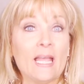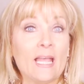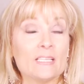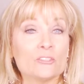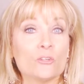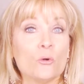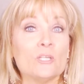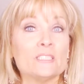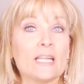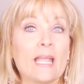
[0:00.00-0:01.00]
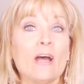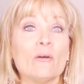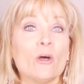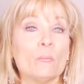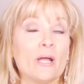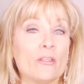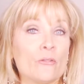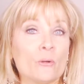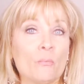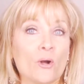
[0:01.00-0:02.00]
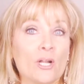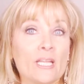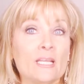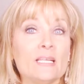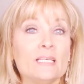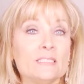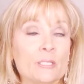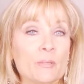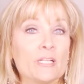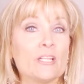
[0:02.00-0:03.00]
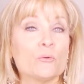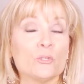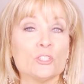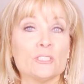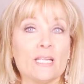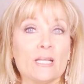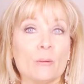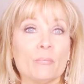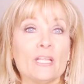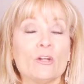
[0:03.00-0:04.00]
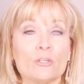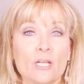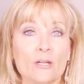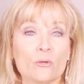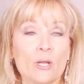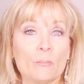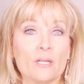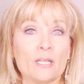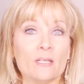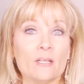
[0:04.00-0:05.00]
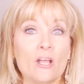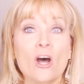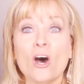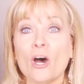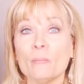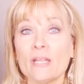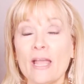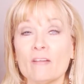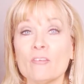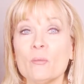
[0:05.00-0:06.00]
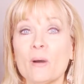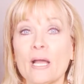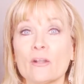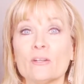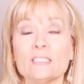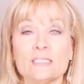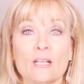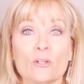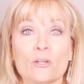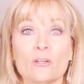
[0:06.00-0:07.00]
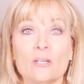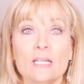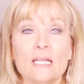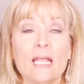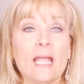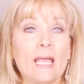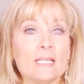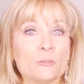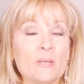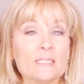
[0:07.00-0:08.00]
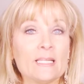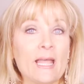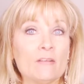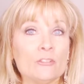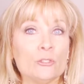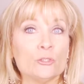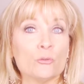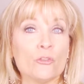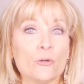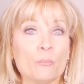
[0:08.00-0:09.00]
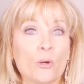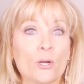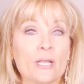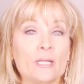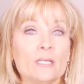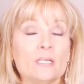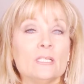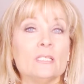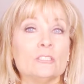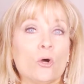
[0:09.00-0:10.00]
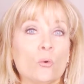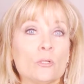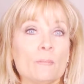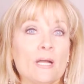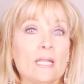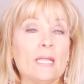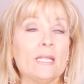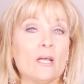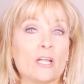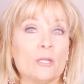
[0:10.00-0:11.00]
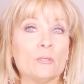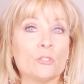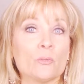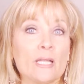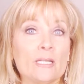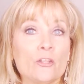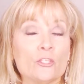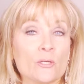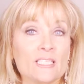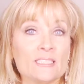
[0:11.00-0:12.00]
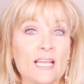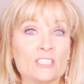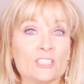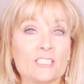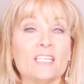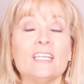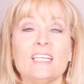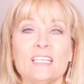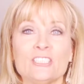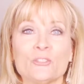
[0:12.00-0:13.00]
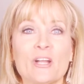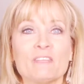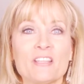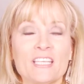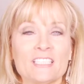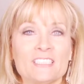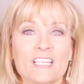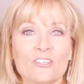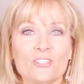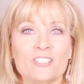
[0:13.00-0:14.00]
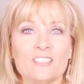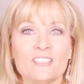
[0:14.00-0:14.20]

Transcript: Escrow is an account held by a third party, typically a real estate company or title company, on behalf of the buyer and seller, and it's best to have a neutral third party to hold the money and documents related to the transaction until everything is settled.